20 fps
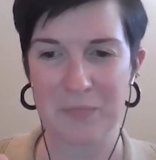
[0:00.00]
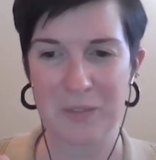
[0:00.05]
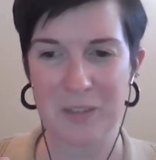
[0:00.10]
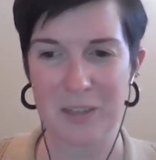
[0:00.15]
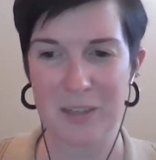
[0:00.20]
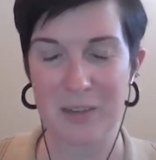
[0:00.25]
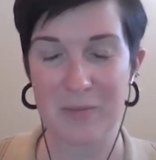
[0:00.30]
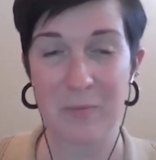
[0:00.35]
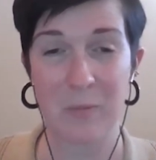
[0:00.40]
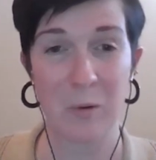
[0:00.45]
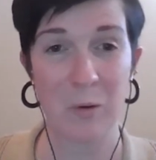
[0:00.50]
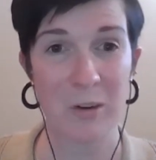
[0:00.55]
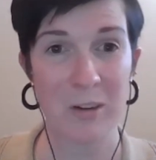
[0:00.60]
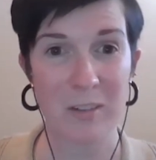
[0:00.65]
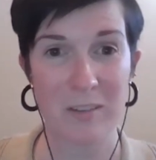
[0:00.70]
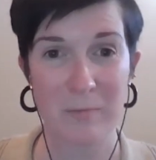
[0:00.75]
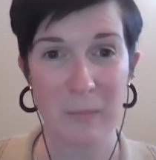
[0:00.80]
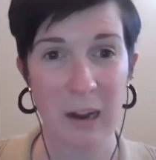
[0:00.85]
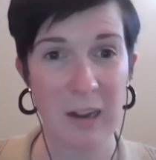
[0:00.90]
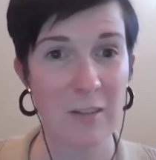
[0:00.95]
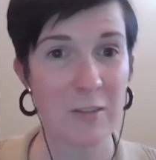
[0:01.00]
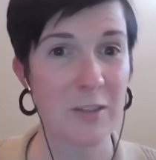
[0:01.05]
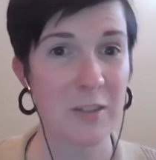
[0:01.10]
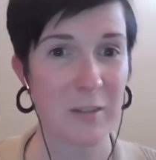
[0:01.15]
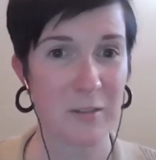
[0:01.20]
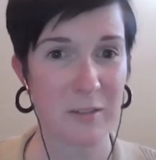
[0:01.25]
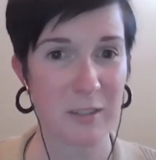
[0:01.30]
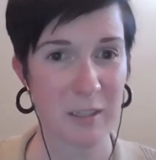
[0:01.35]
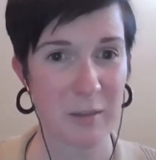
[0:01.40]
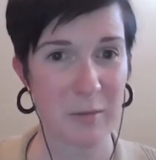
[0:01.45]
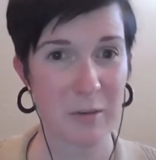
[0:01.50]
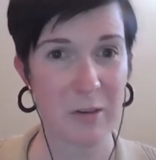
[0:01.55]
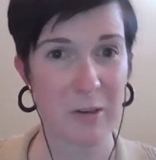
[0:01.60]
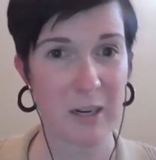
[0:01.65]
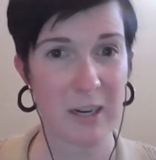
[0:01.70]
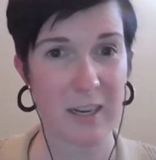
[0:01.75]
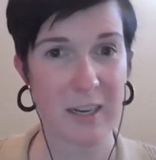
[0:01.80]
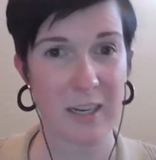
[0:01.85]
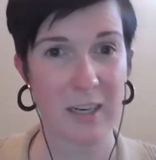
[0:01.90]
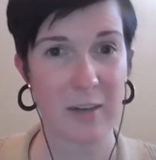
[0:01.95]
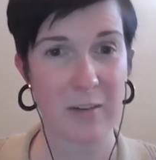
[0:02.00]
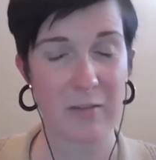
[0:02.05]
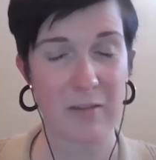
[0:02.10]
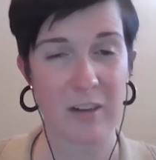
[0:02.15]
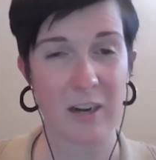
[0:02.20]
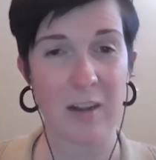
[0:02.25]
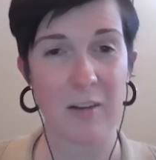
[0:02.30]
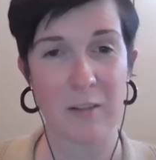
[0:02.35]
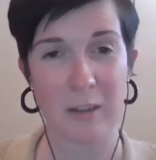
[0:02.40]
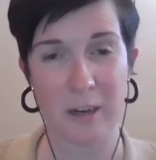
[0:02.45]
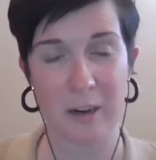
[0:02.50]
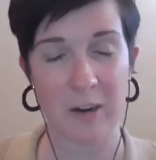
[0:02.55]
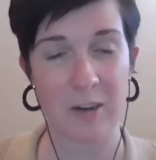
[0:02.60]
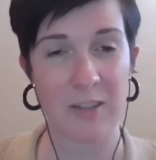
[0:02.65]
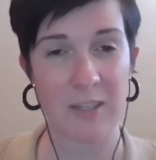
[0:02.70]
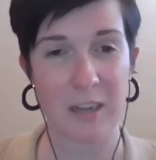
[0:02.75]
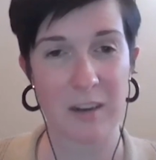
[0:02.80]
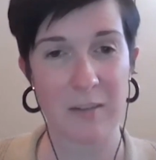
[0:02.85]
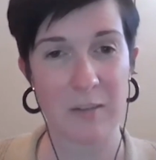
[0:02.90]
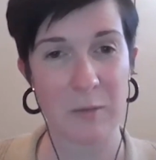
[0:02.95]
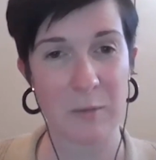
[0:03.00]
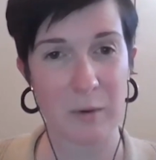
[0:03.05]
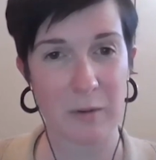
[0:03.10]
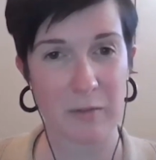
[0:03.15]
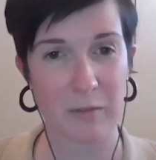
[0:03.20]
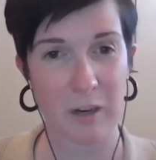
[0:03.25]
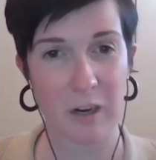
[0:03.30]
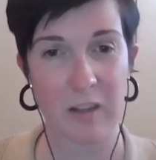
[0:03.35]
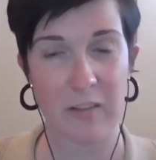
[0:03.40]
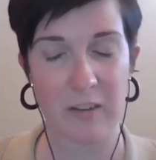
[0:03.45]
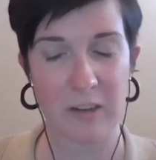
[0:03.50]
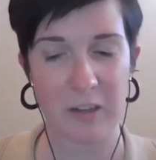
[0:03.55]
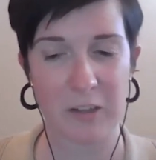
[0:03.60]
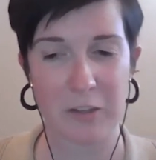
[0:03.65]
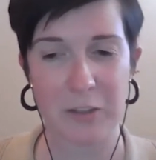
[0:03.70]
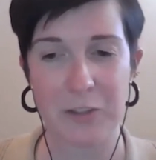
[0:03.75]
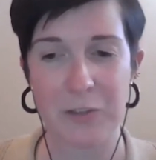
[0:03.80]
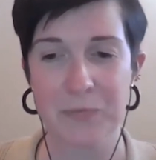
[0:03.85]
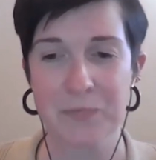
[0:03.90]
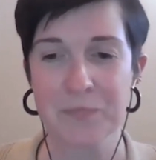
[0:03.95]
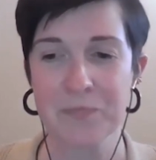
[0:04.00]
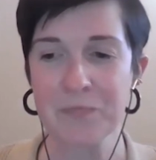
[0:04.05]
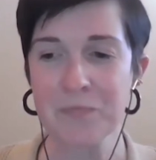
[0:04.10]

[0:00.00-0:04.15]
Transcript: important milestones that we were hitting for not only ourselves but for others.